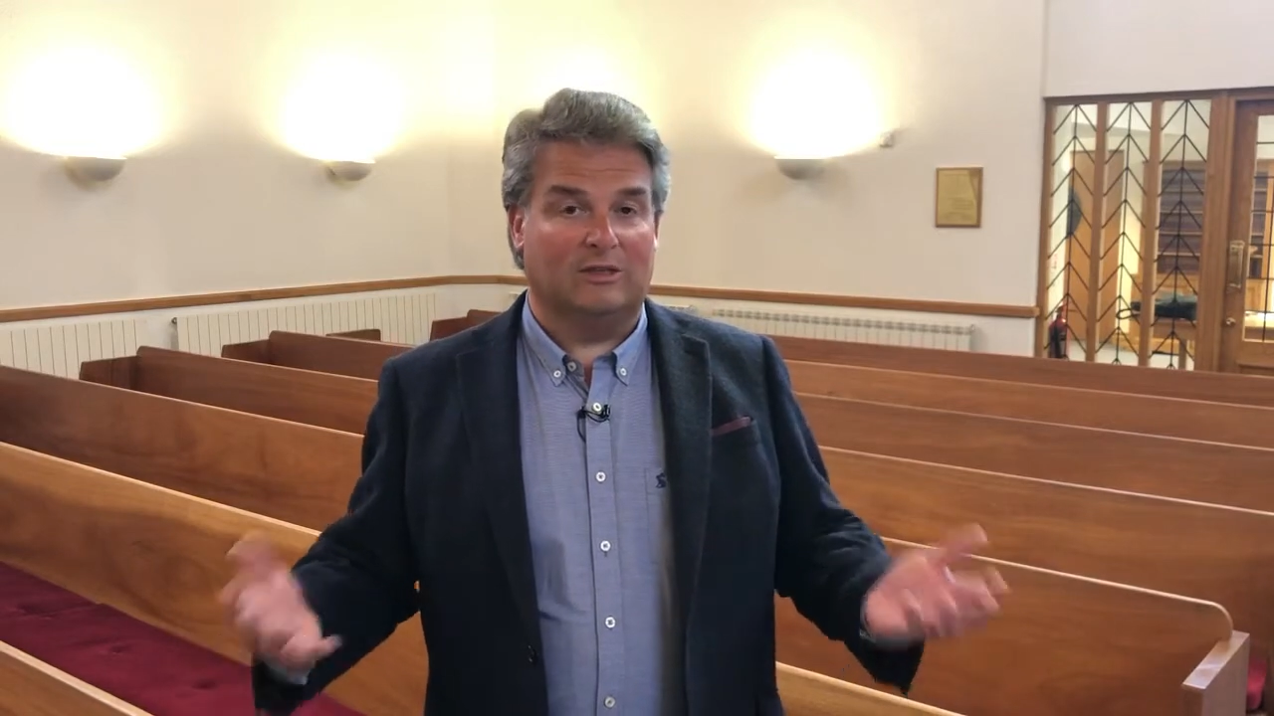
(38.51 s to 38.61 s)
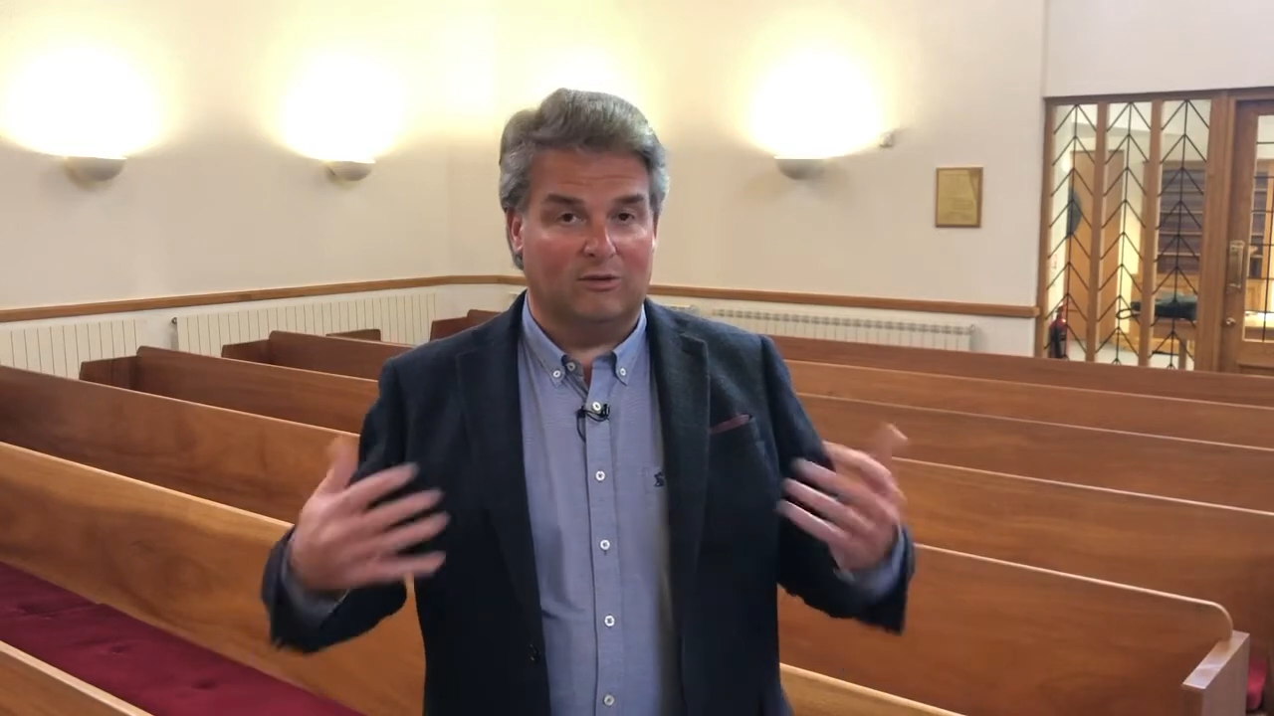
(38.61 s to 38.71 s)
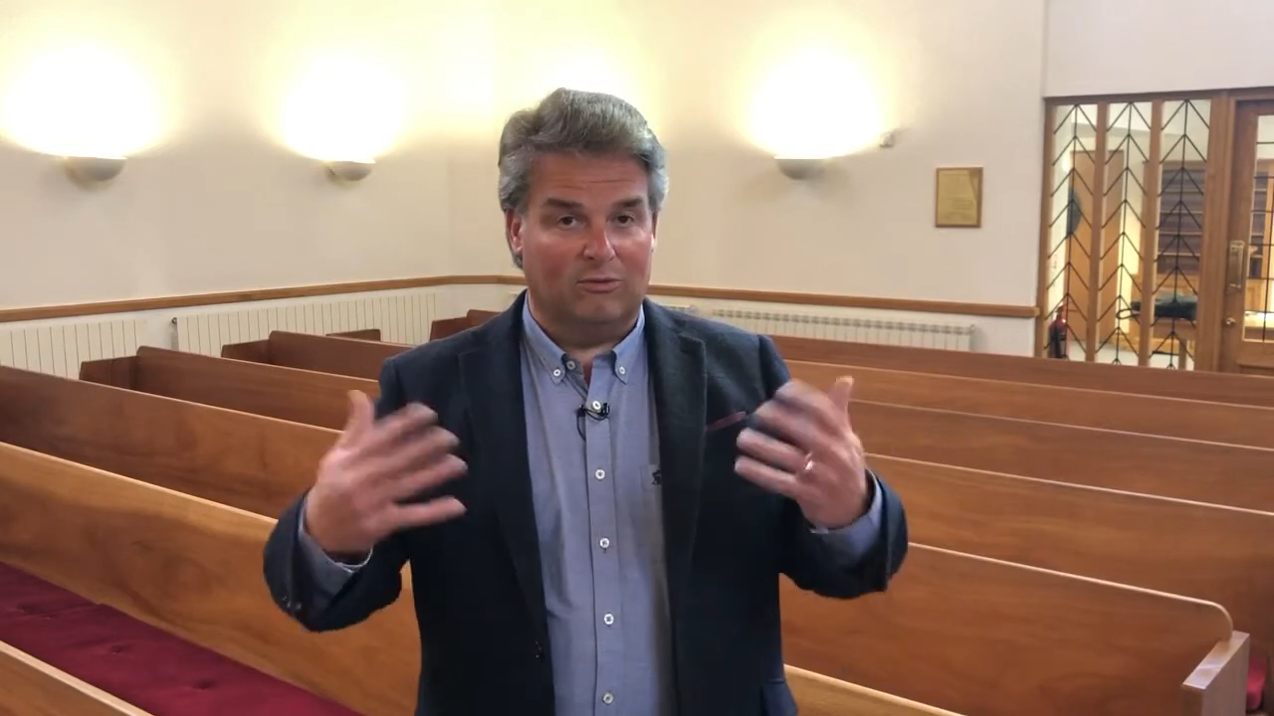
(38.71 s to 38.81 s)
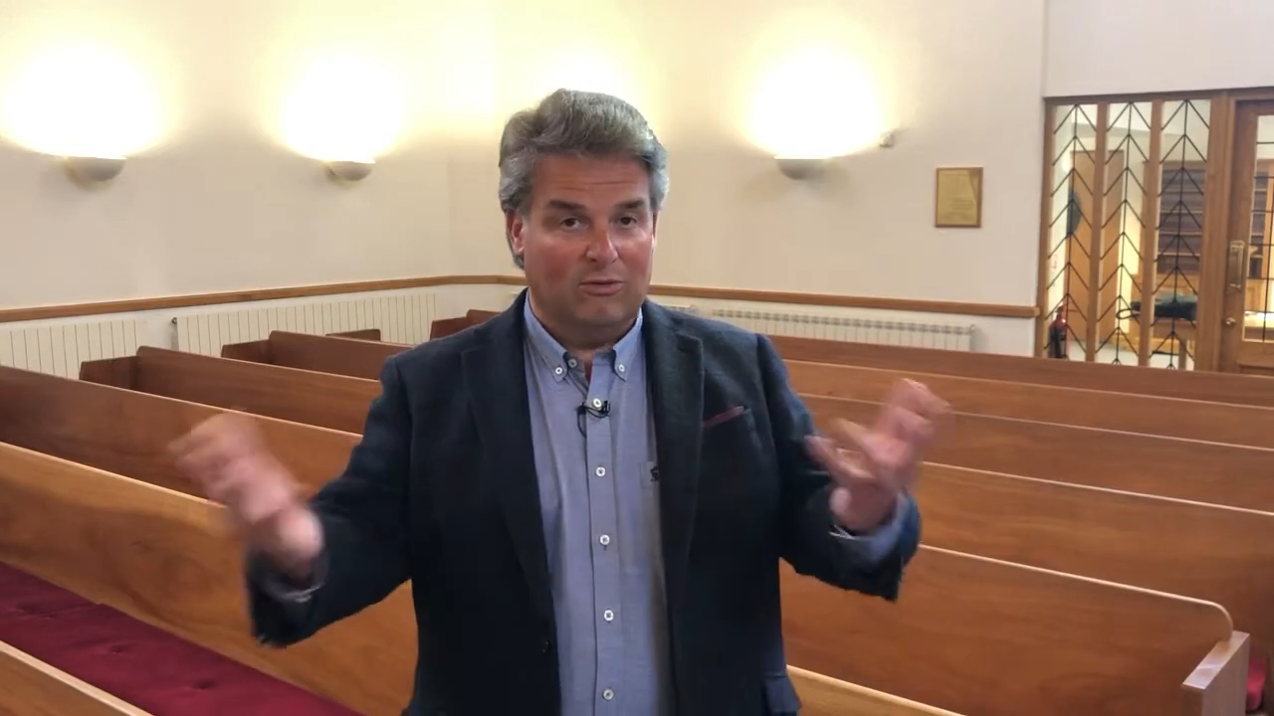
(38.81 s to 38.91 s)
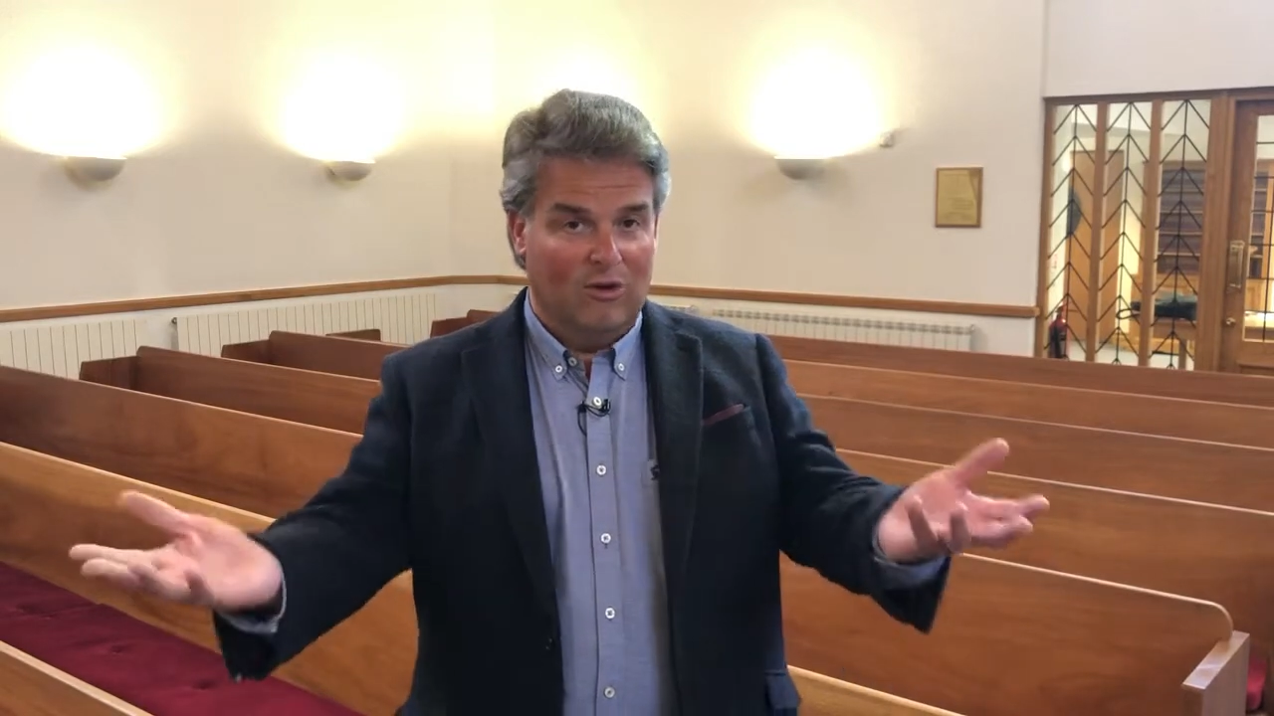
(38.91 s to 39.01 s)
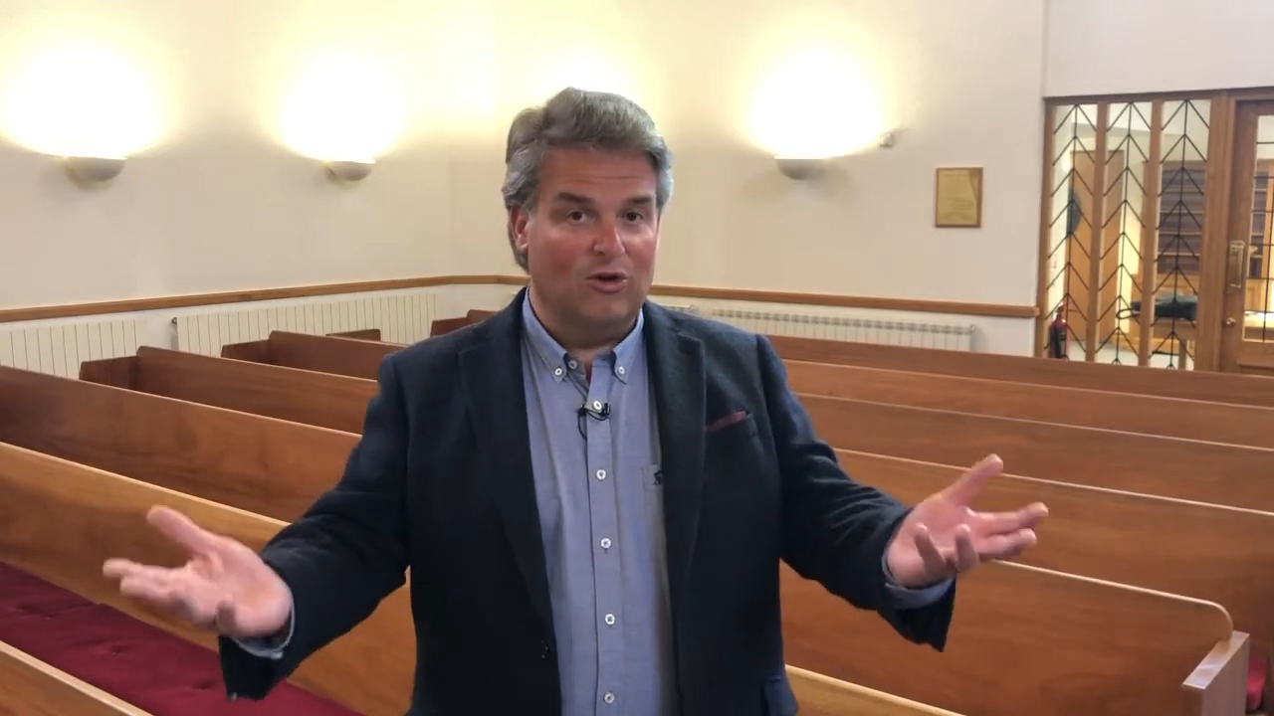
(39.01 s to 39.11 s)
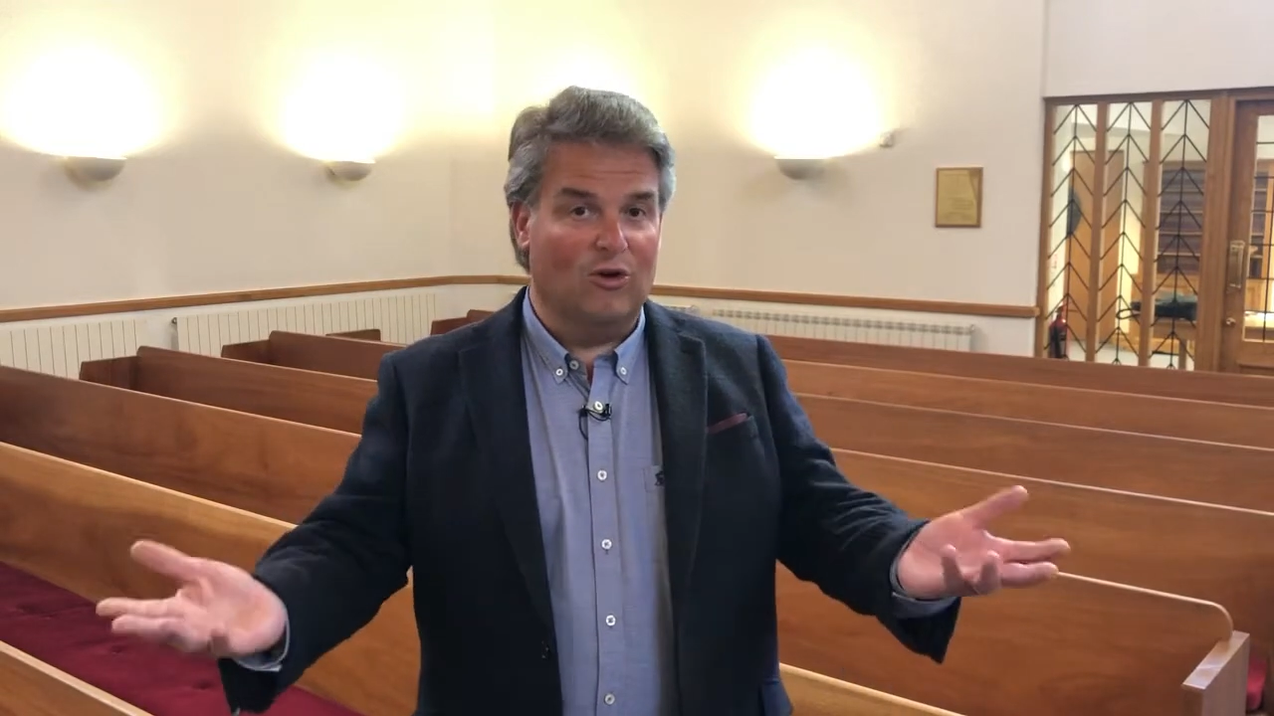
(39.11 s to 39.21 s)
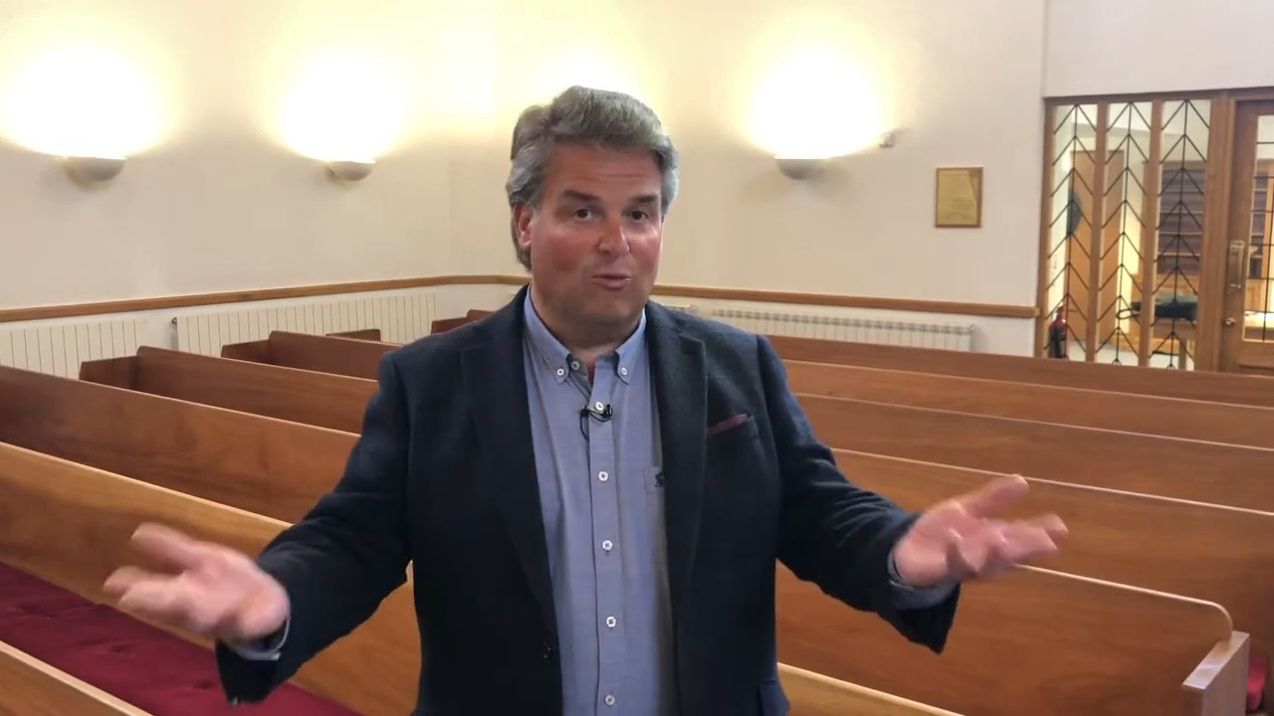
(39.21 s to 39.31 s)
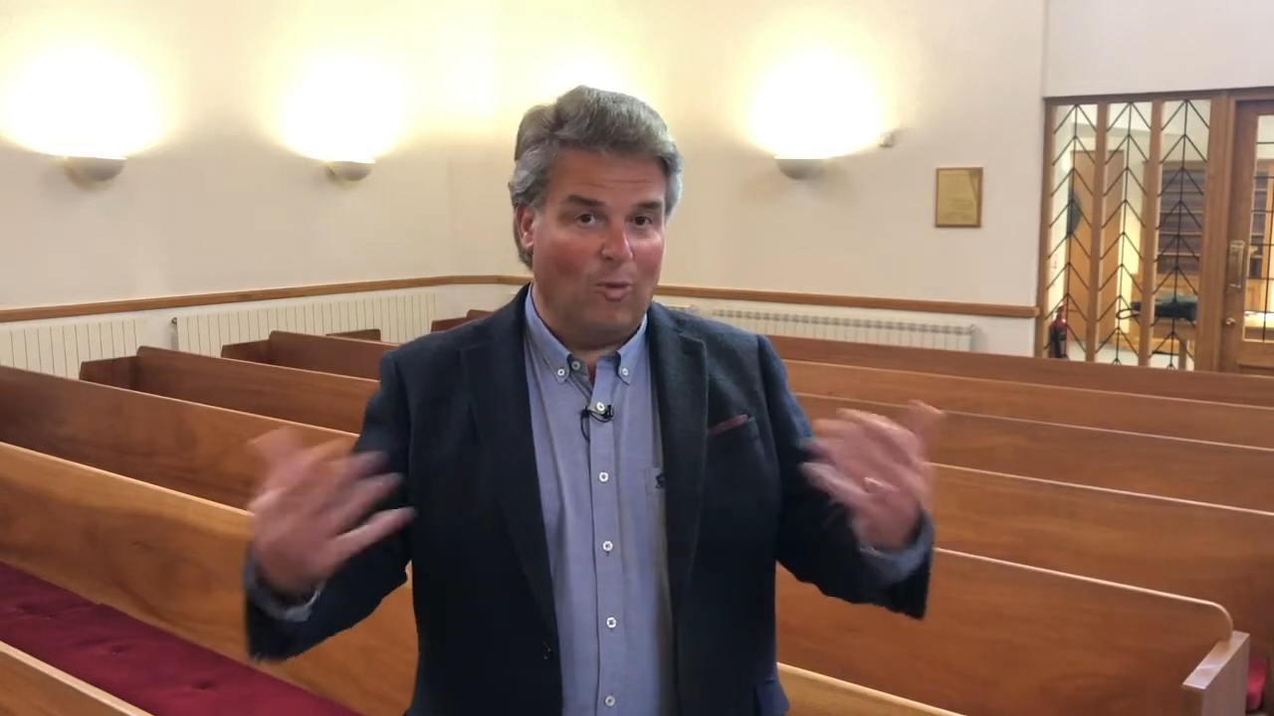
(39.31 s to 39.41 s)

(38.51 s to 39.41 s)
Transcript: So you're